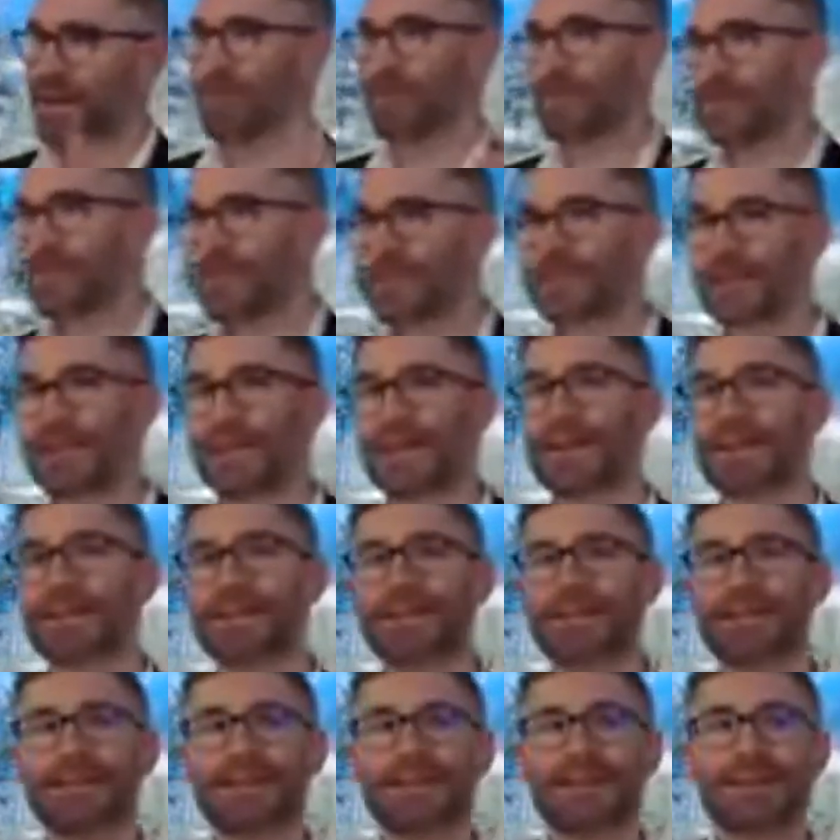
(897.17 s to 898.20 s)
I would
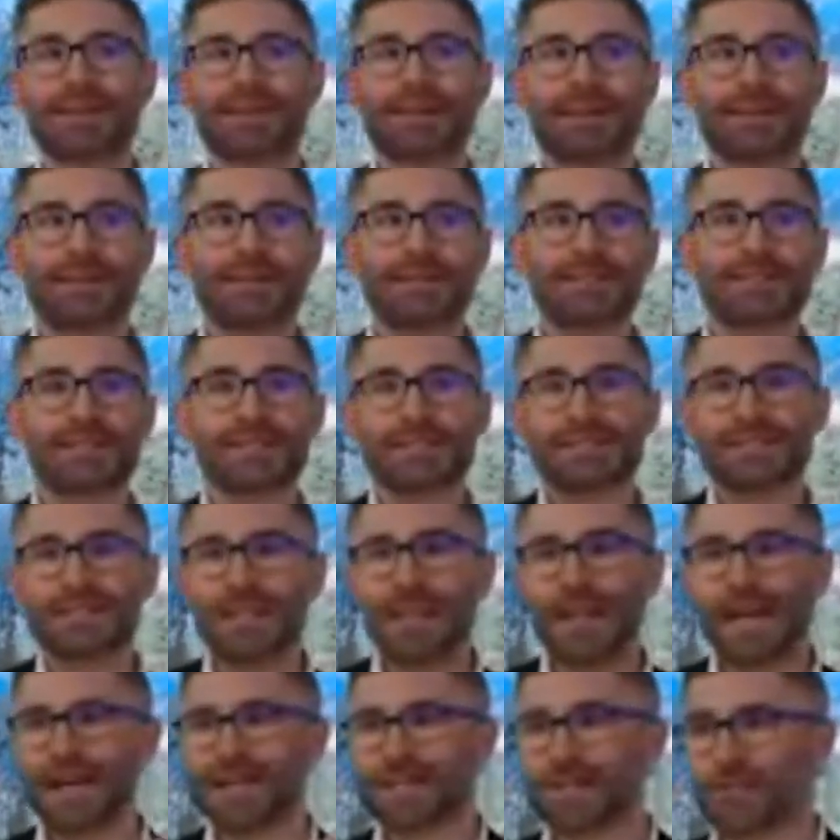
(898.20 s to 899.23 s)
say, since
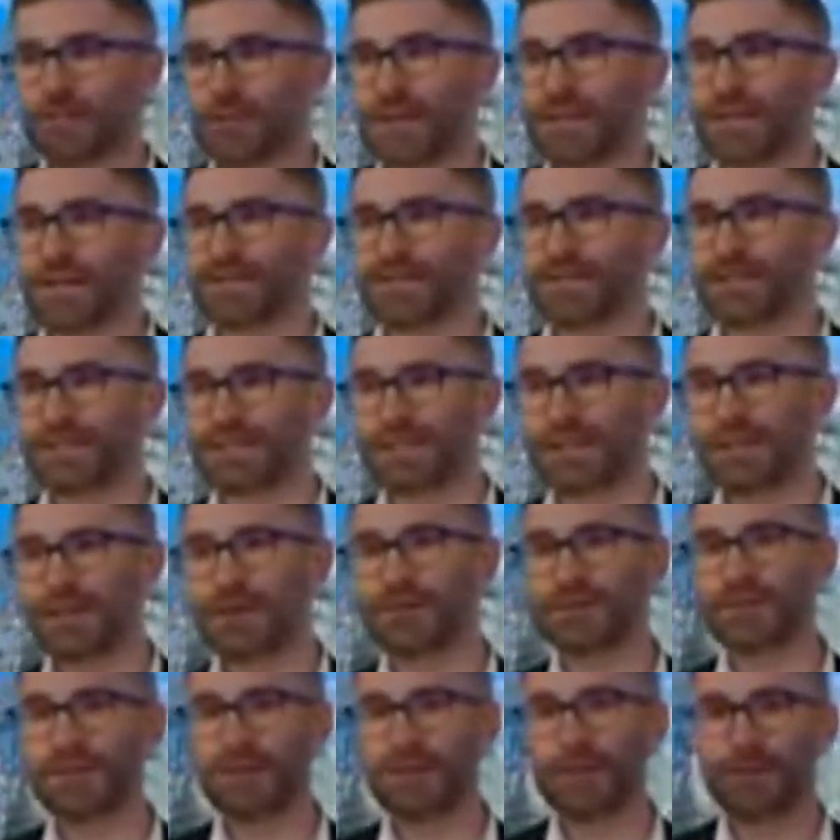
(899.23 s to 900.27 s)
the last 3 years. And
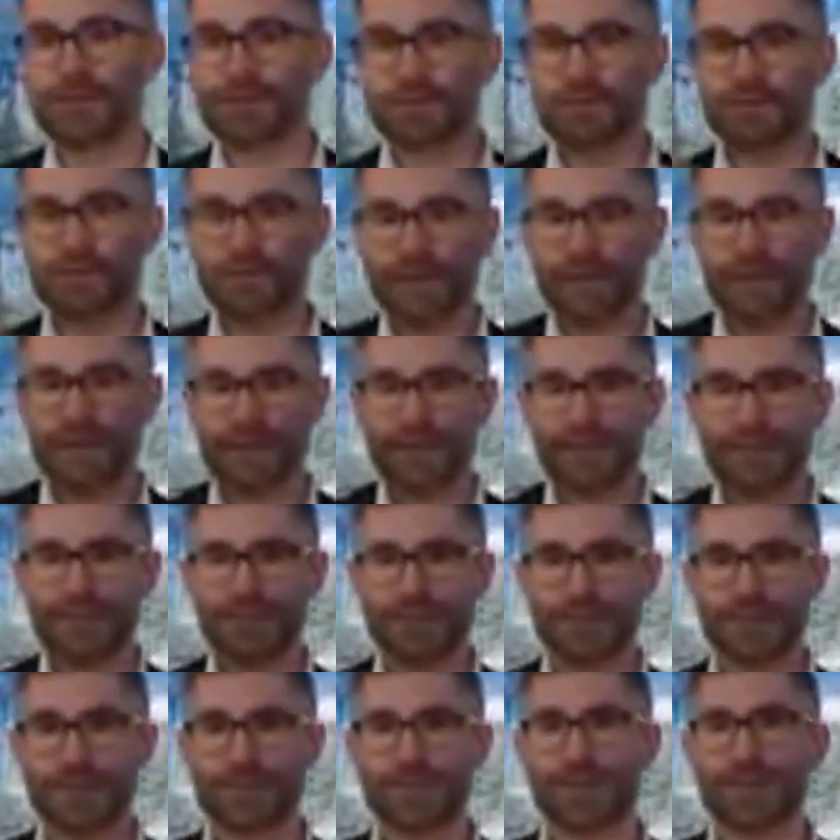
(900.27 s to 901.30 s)
those are those 3
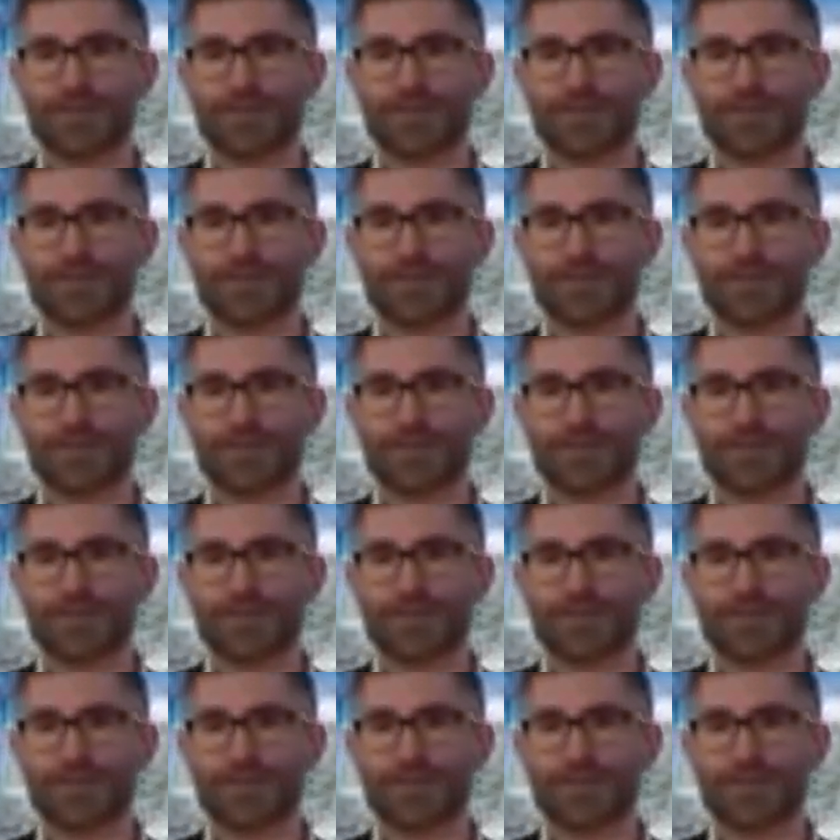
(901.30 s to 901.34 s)
years which